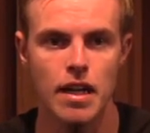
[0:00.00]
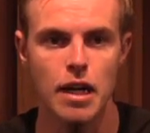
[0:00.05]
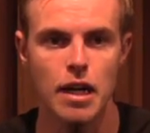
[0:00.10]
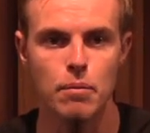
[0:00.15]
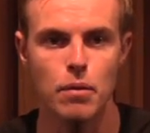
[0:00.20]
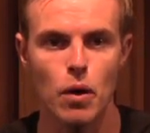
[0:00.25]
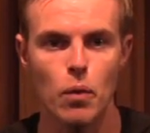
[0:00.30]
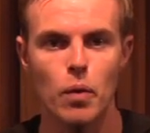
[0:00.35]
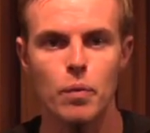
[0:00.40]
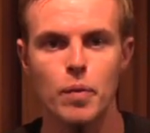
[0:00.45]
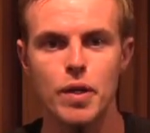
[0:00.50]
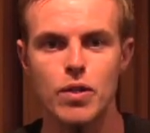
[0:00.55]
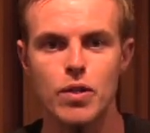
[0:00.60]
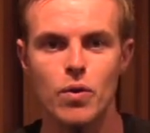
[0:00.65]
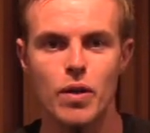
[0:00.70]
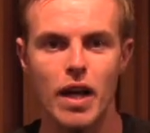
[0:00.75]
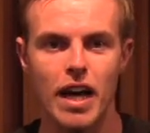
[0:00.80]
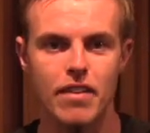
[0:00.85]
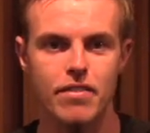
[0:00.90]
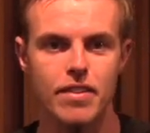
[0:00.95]
But when we don't
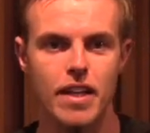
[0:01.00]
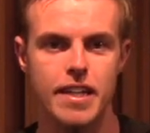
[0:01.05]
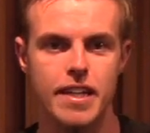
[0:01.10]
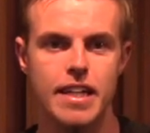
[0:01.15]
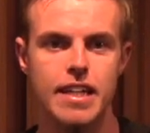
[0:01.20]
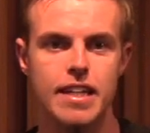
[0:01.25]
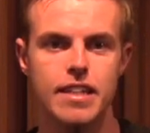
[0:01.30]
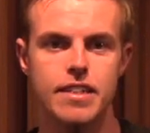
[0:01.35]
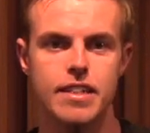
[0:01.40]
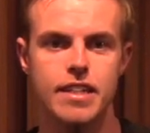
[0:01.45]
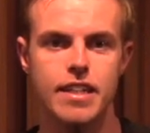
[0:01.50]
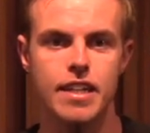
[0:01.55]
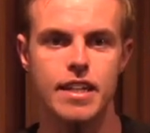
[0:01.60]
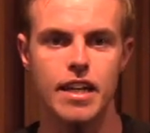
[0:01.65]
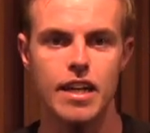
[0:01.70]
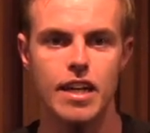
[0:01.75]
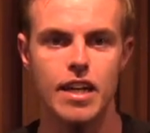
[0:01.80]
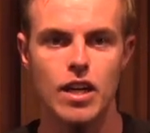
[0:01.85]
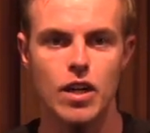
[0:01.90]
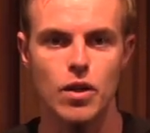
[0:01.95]
have that clarity,
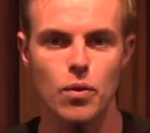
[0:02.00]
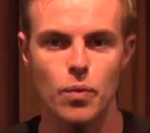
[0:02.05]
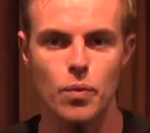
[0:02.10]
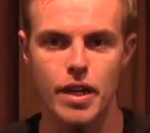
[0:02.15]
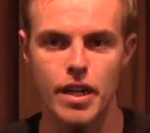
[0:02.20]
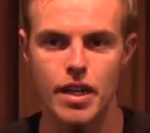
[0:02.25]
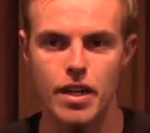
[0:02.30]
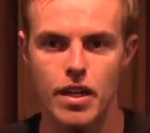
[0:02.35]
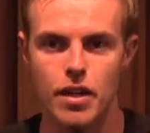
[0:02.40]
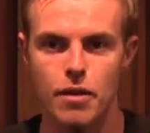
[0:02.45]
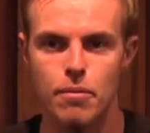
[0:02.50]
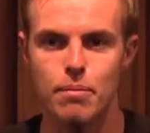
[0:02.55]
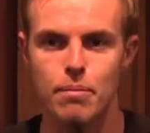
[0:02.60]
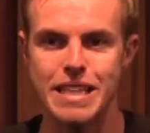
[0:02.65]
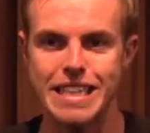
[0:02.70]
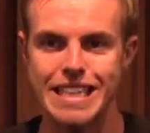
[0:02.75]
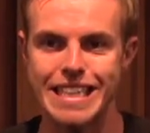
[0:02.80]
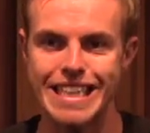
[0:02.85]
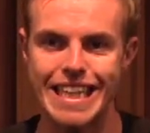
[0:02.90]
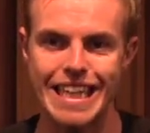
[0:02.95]
we
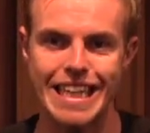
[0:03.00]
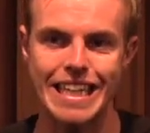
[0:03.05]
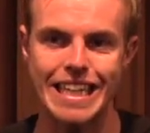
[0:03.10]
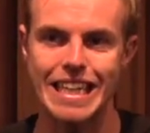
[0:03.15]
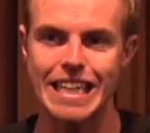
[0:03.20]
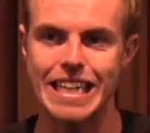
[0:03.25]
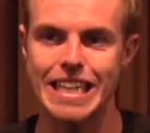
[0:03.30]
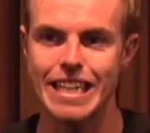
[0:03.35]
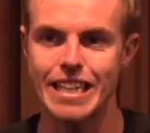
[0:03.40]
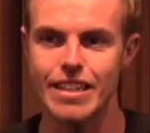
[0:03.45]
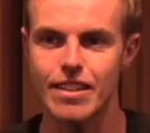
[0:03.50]
mistake